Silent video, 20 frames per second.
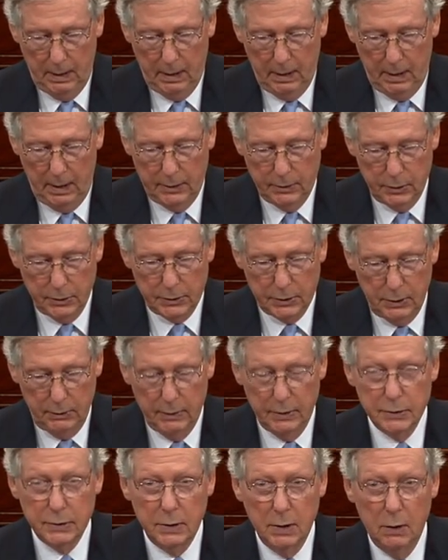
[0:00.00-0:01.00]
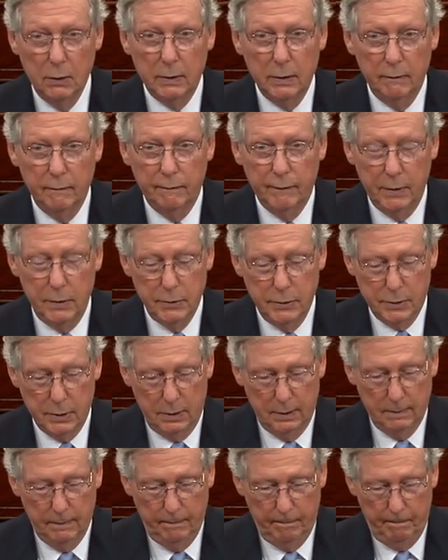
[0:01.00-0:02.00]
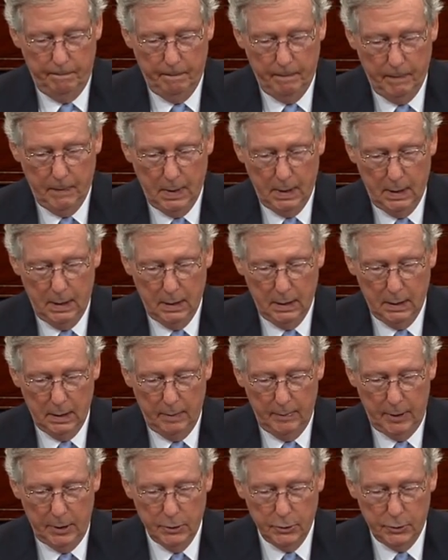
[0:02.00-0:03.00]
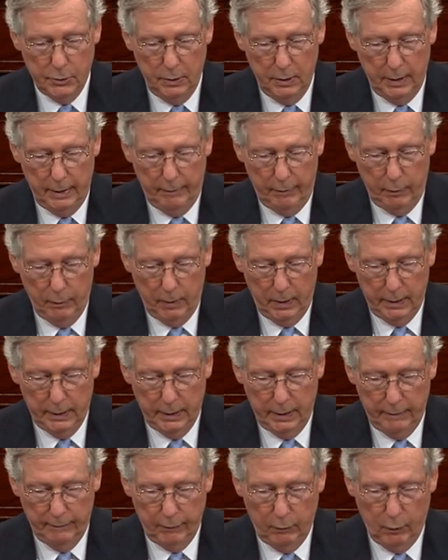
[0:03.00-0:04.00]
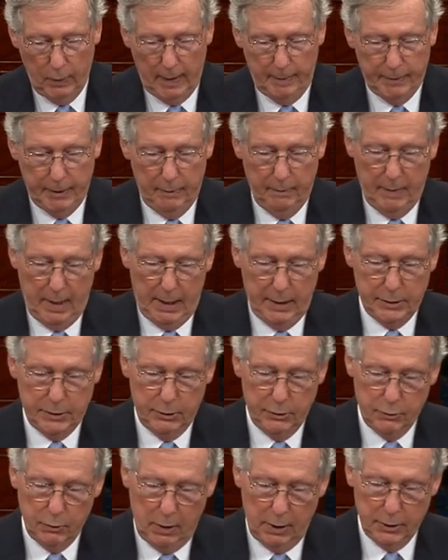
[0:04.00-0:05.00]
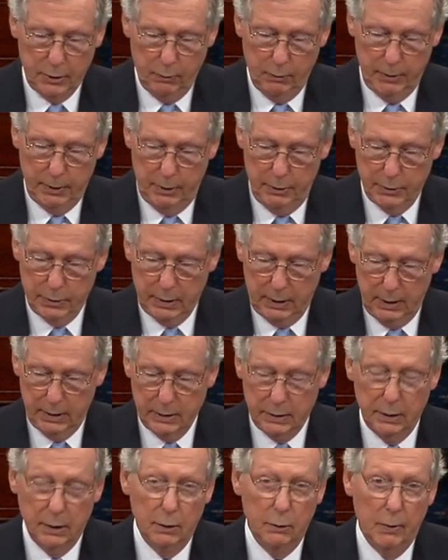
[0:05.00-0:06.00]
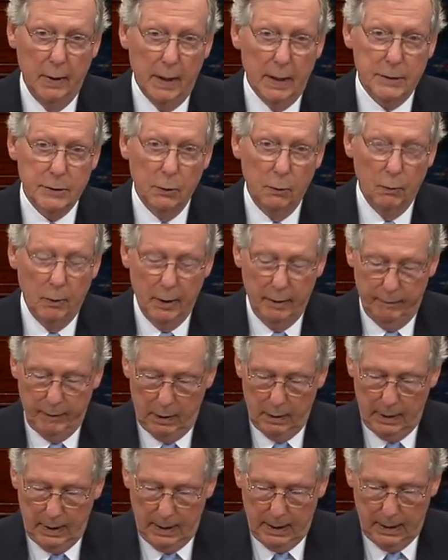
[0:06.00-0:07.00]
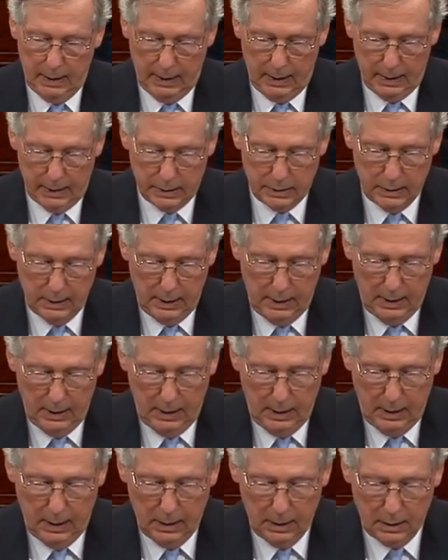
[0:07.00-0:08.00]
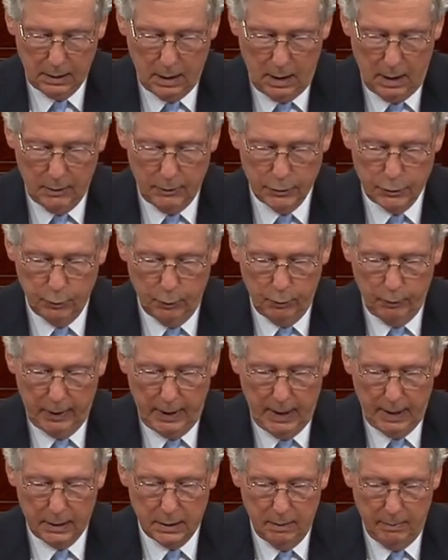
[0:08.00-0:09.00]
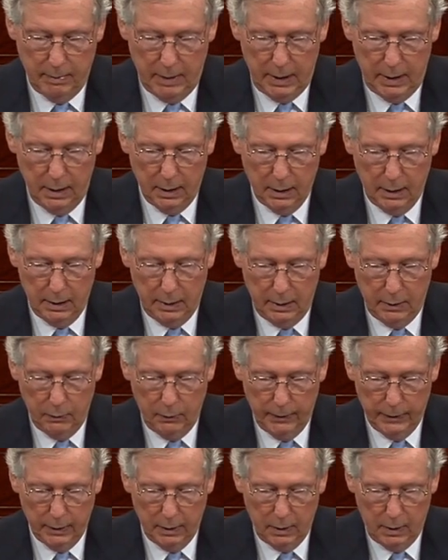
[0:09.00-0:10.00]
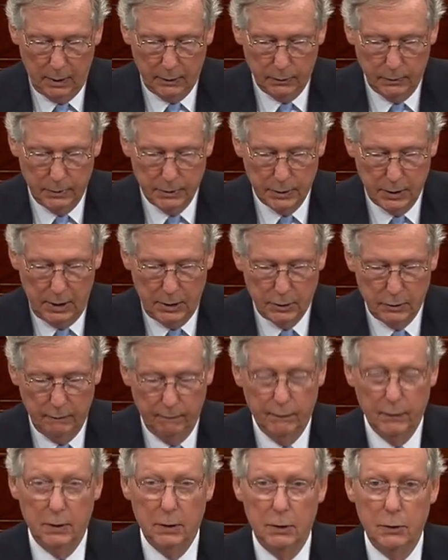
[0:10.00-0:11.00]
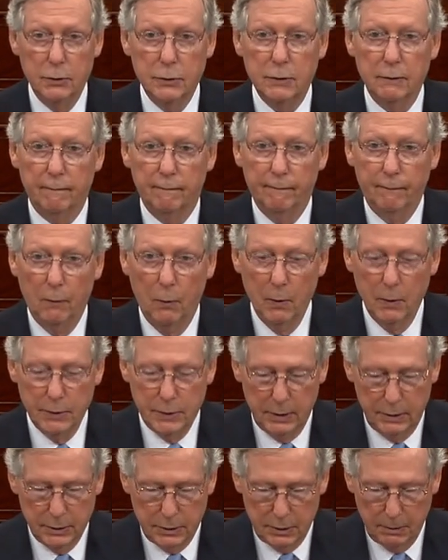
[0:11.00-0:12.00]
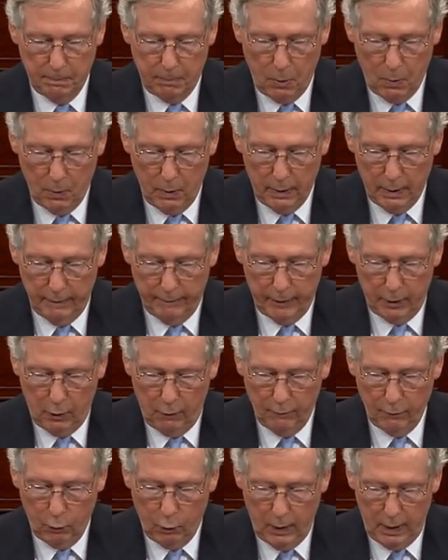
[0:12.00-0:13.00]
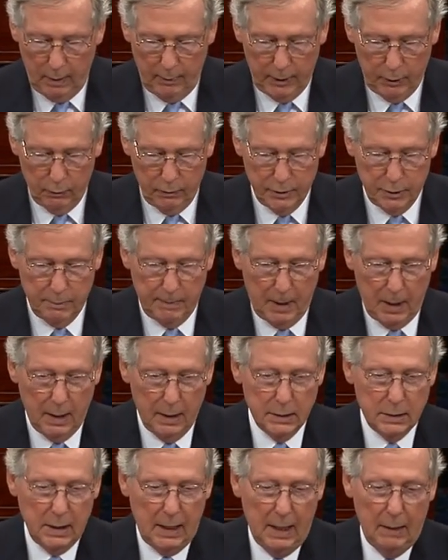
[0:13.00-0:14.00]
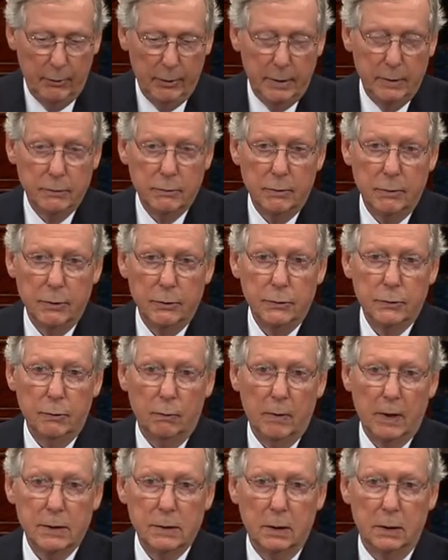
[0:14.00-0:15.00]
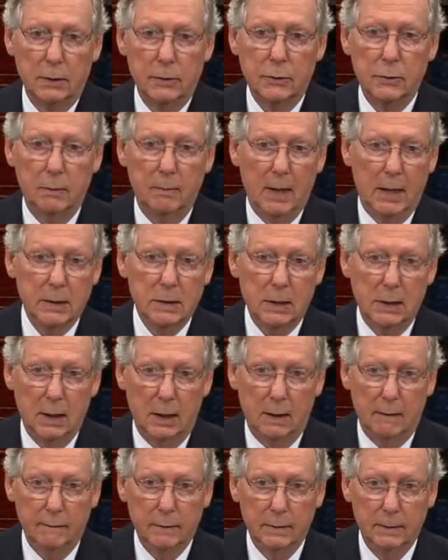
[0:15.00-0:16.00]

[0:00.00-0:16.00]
And just so there's no confusion, let me assure everyone that if a weapon of mass destruction were used against the U.S. or one of our allies, Congress would react immediately with an authorization for the use of force in support of an overwhelming response. I would introduce the resolution myself.